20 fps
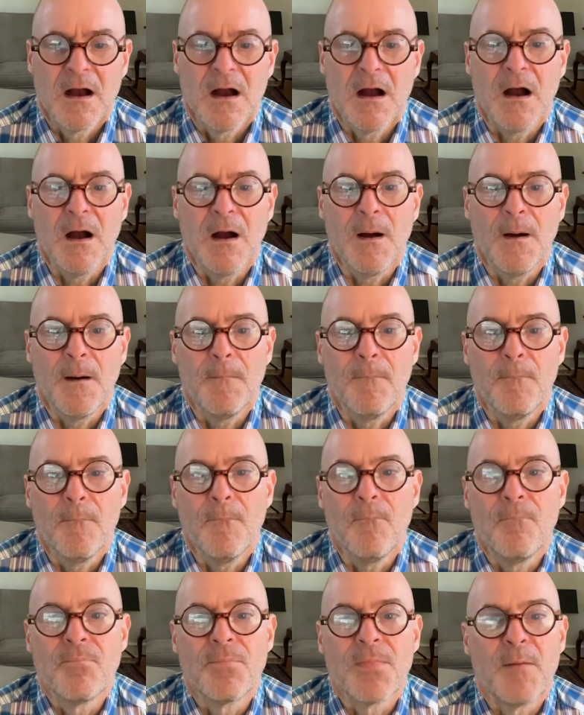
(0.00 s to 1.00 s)

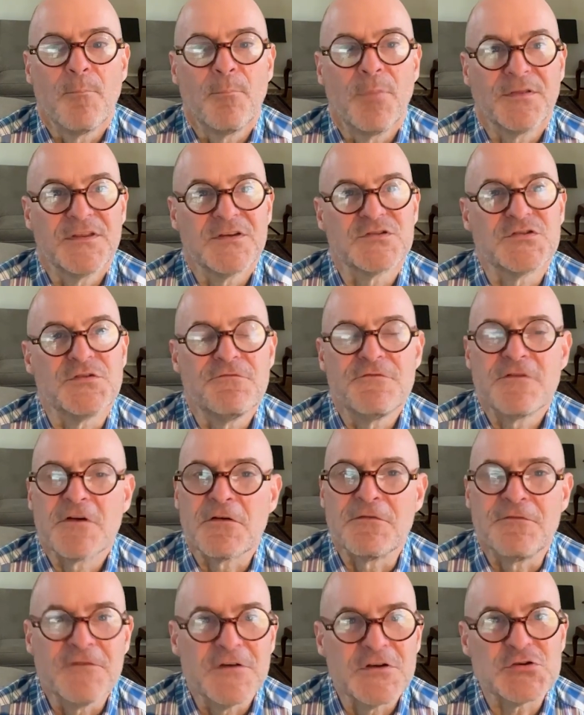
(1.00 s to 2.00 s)
But there's a
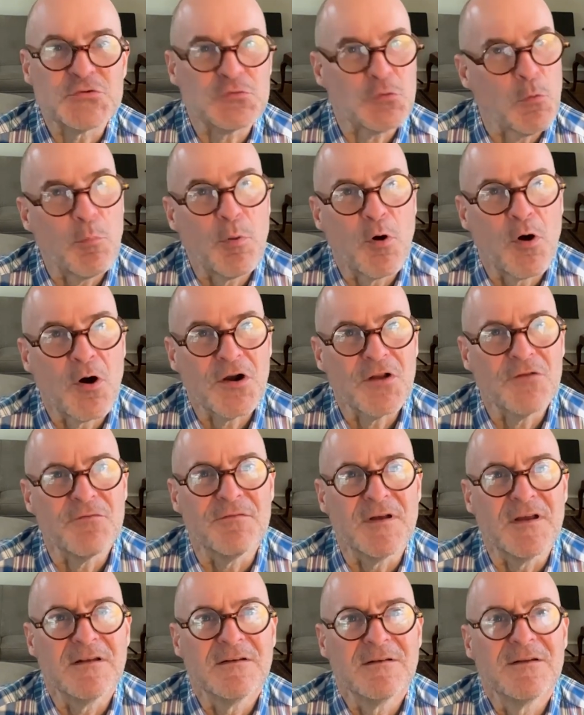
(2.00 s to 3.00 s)
very visceral part
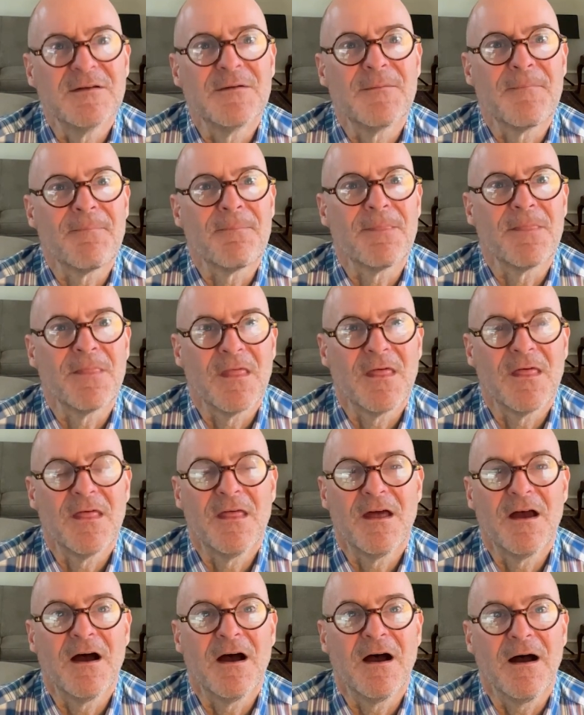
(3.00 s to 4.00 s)
of it
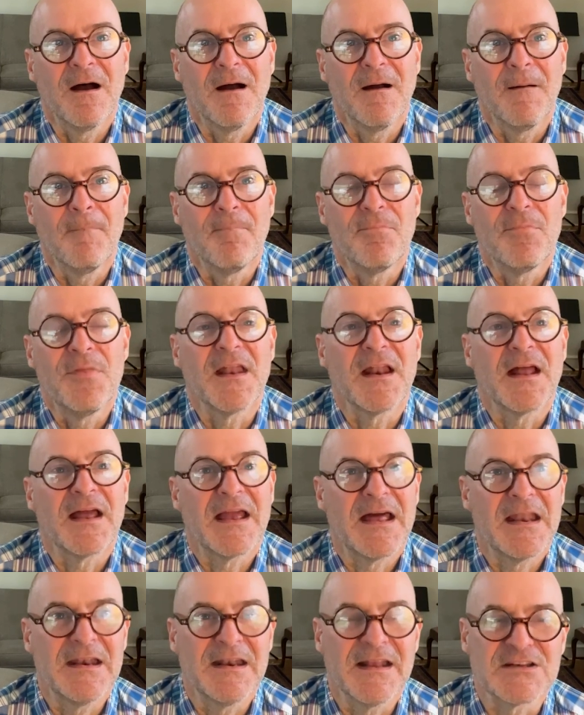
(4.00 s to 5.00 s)
that I
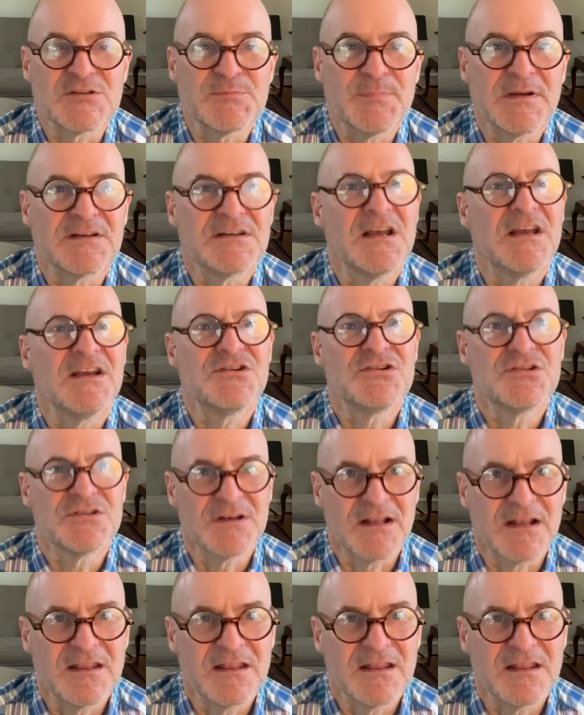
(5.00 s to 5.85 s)
had an expectation.